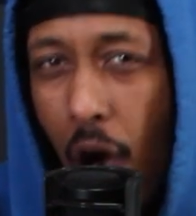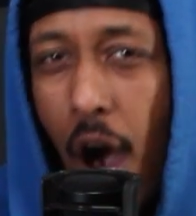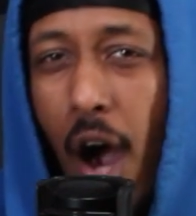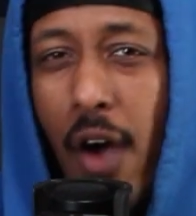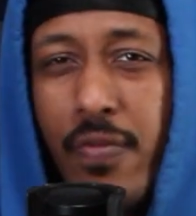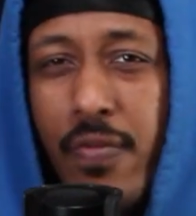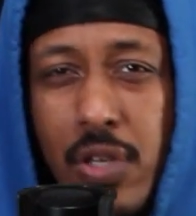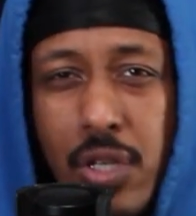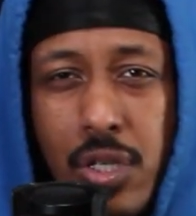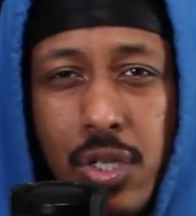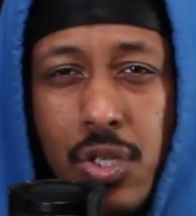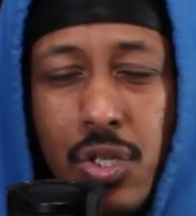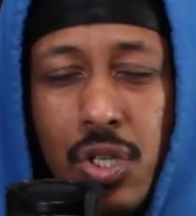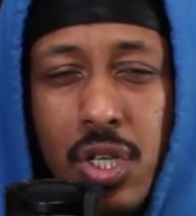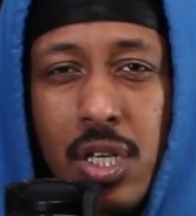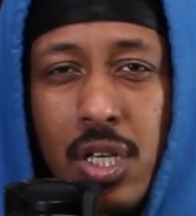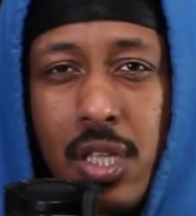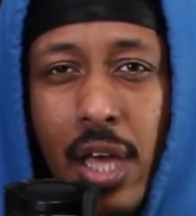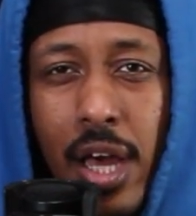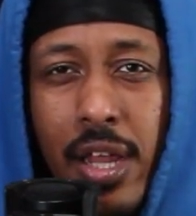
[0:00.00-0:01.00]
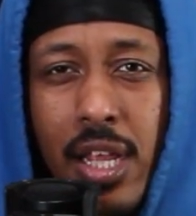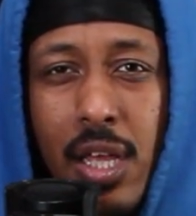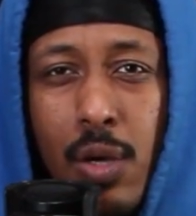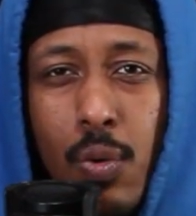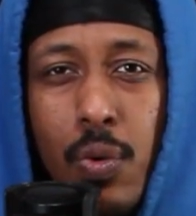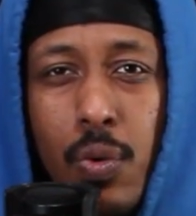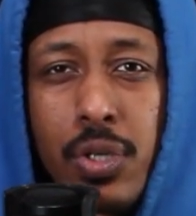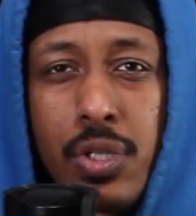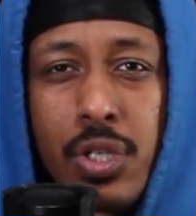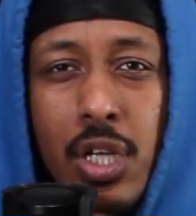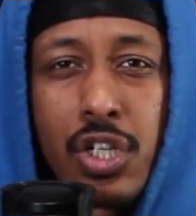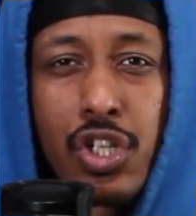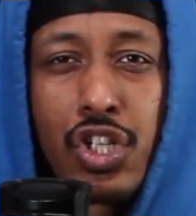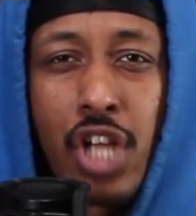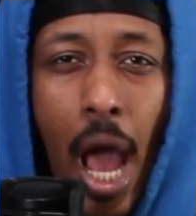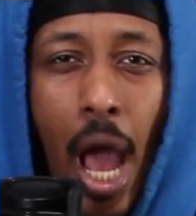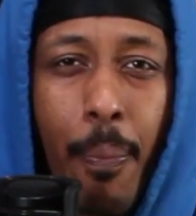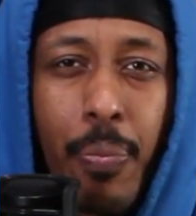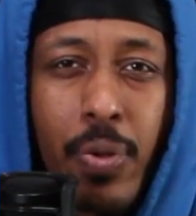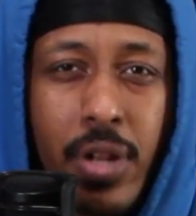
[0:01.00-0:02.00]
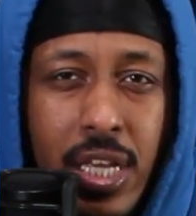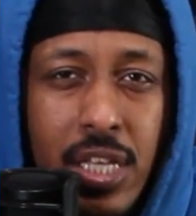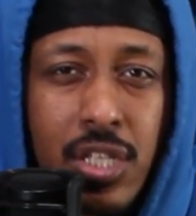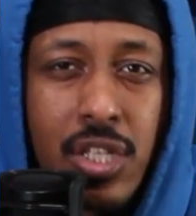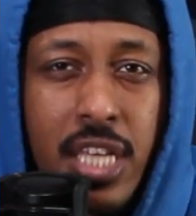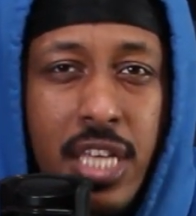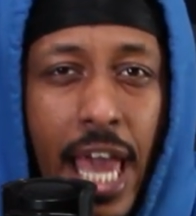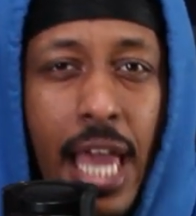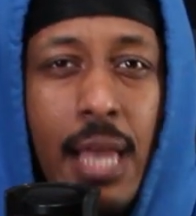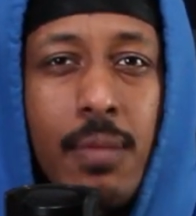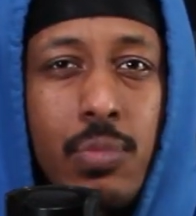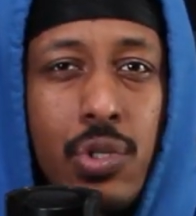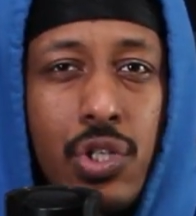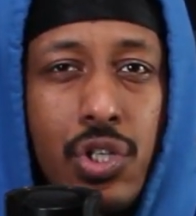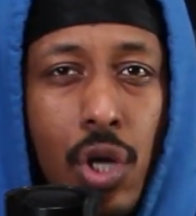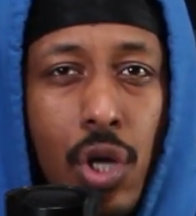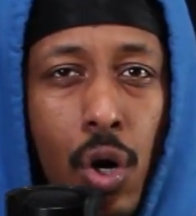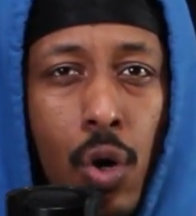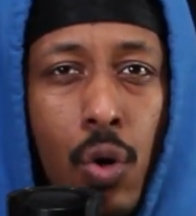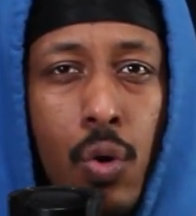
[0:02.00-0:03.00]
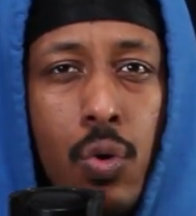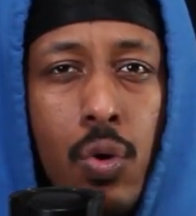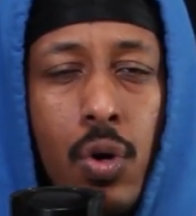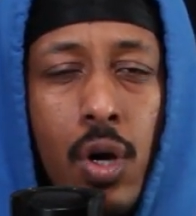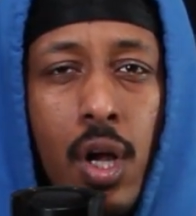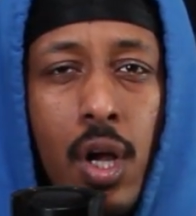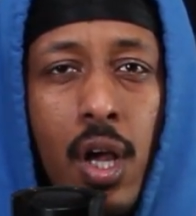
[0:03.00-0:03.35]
obviously, that it was a Japanese game show